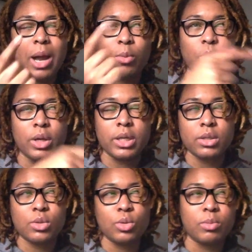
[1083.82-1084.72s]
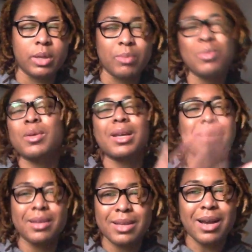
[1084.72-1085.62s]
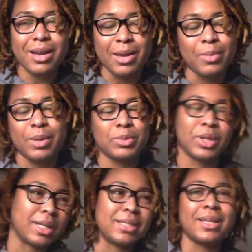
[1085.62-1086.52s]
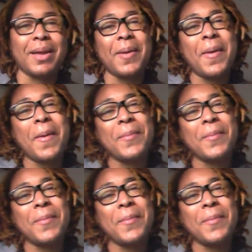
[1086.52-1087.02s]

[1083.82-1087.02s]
I want it to be. Y'all get what I'm trying to say.